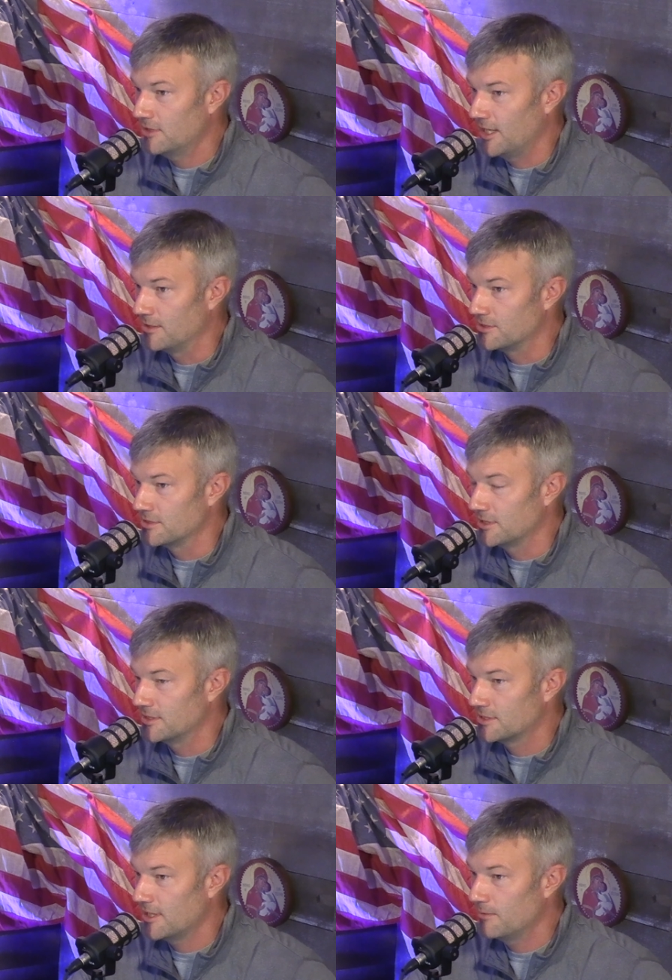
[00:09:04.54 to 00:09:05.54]
good angels,
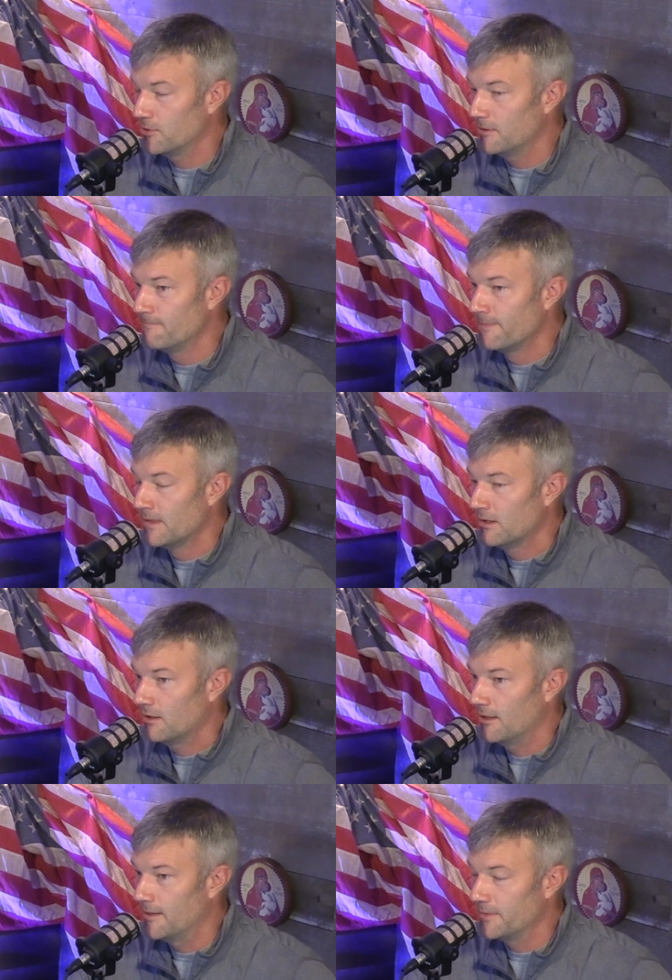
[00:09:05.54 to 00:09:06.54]
against Gabriel,
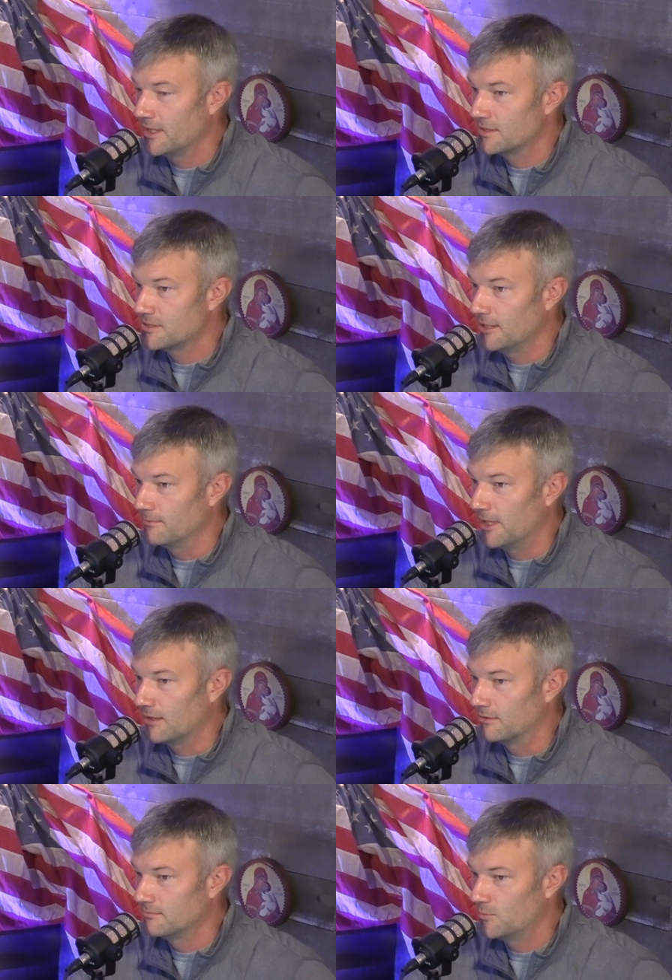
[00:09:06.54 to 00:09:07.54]
against Saint
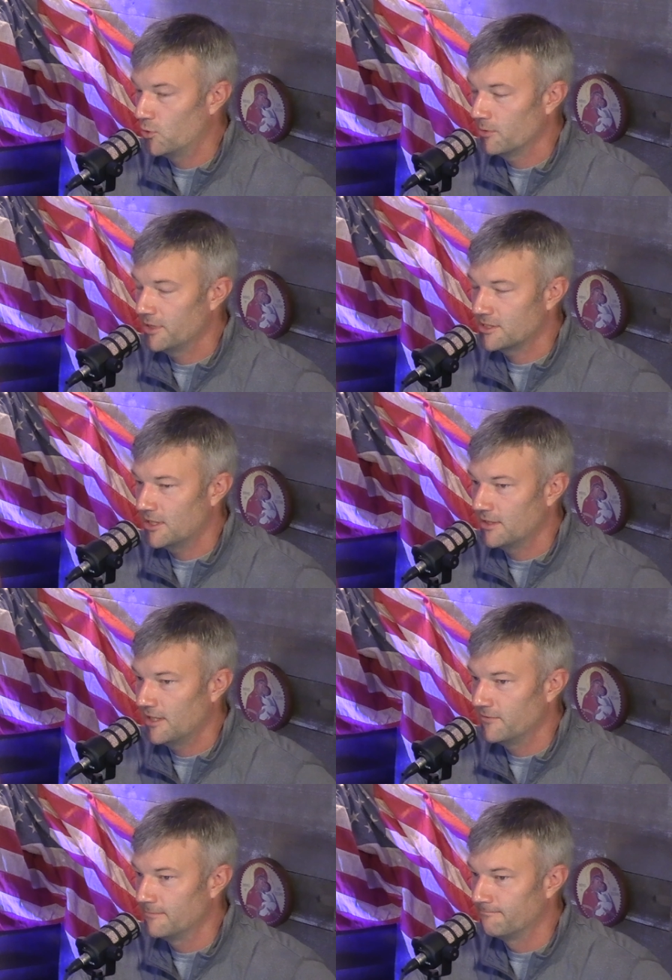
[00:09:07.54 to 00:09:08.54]
Michael. War breaks out in
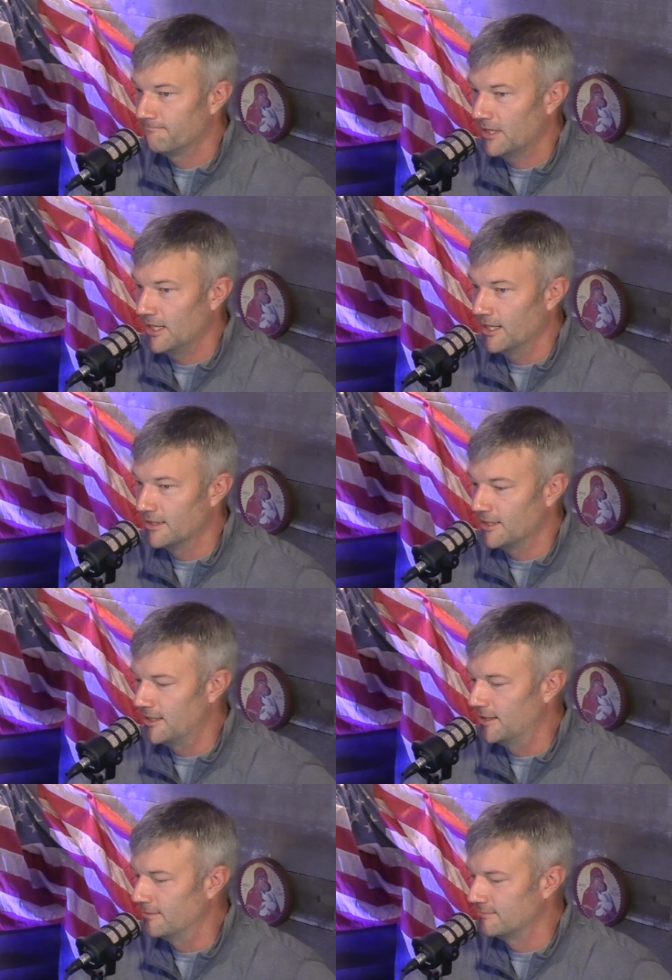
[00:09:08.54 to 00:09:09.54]
heaven, and
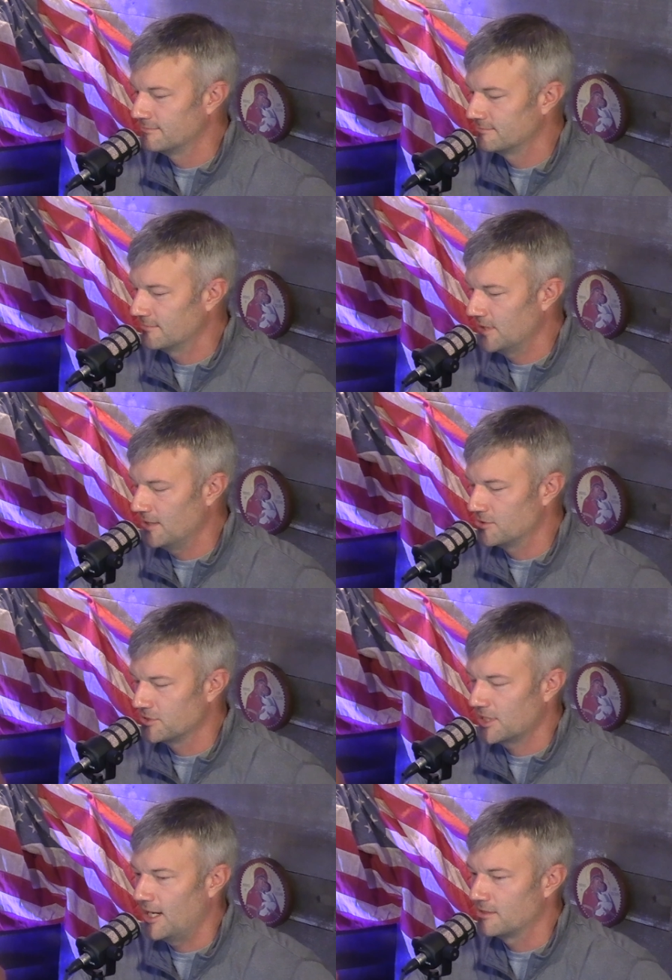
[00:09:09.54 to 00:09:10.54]
the
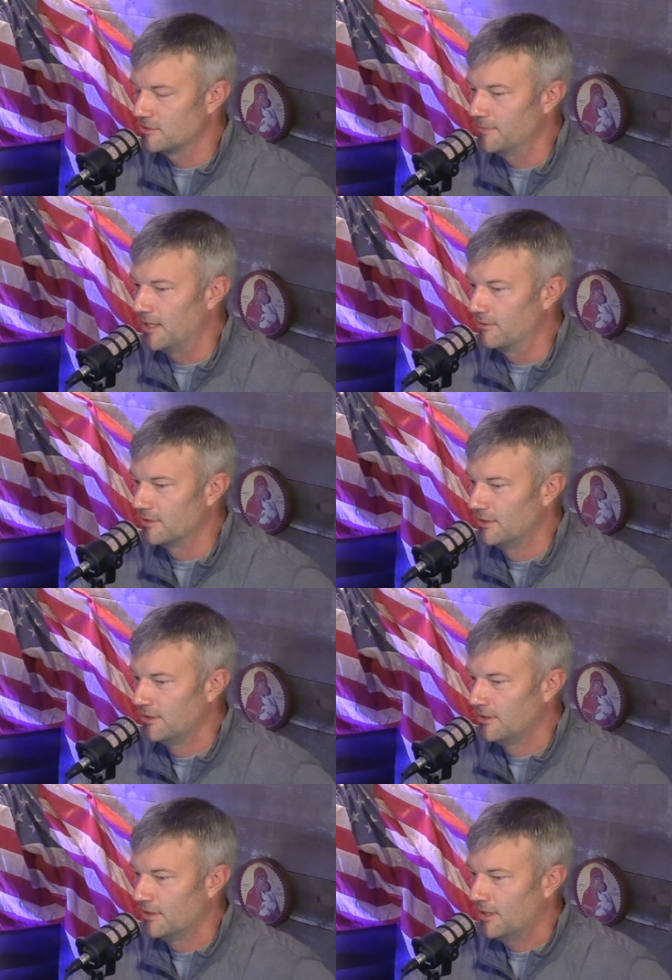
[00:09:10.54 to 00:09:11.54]
angels cast him out,
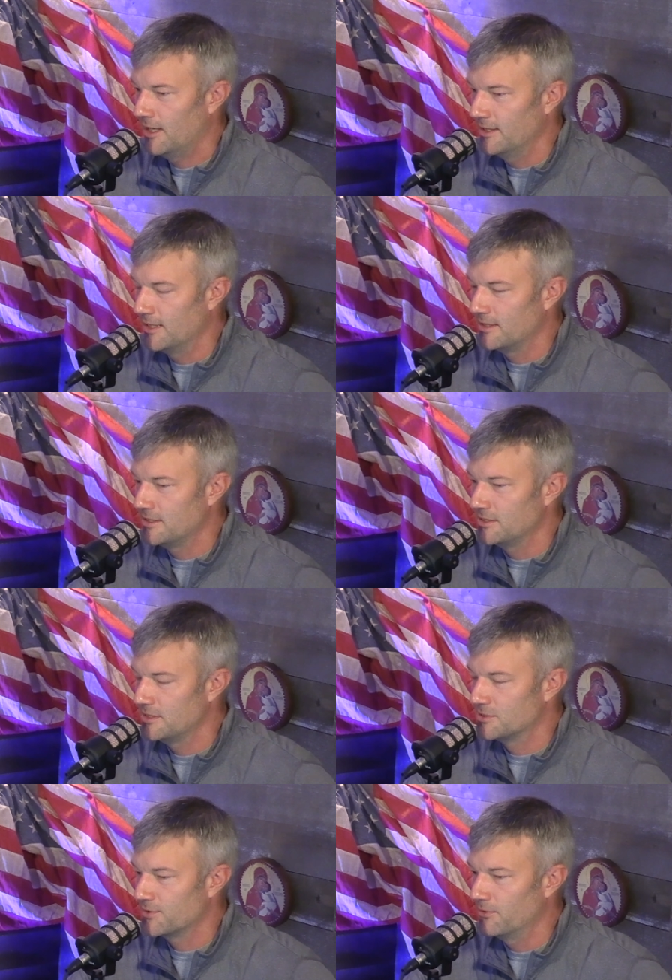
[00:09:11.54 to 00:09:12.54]
and then
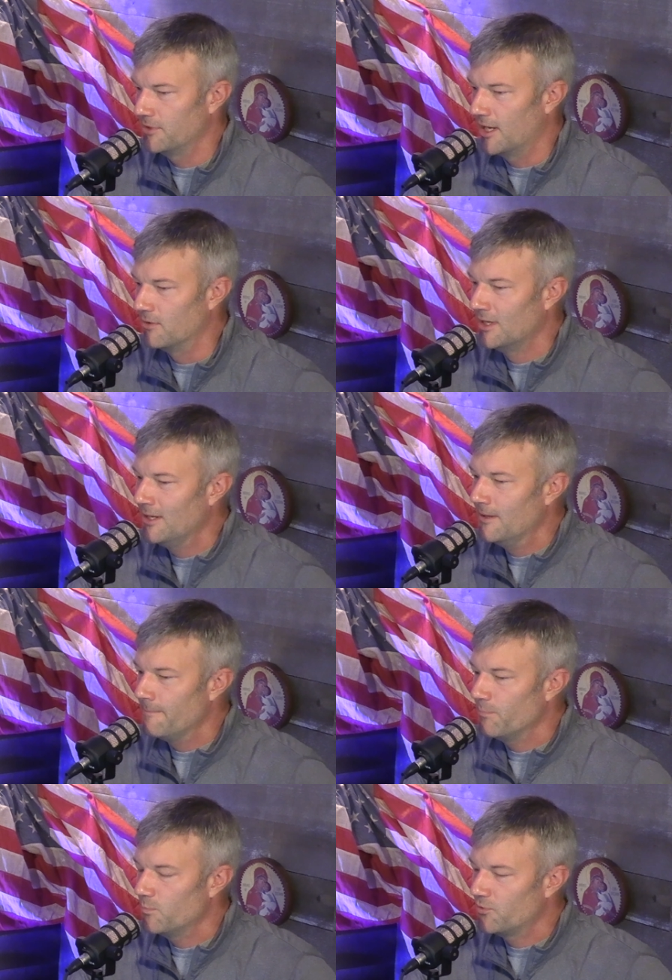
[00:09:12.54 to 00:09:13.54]
he's thrown down.
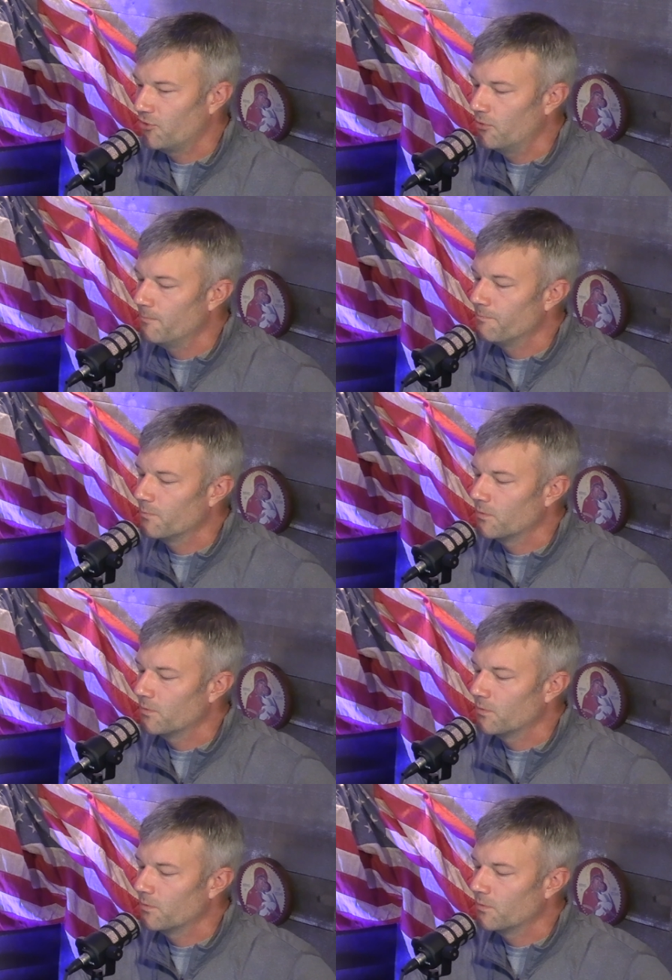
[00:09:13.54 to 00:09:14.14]
So,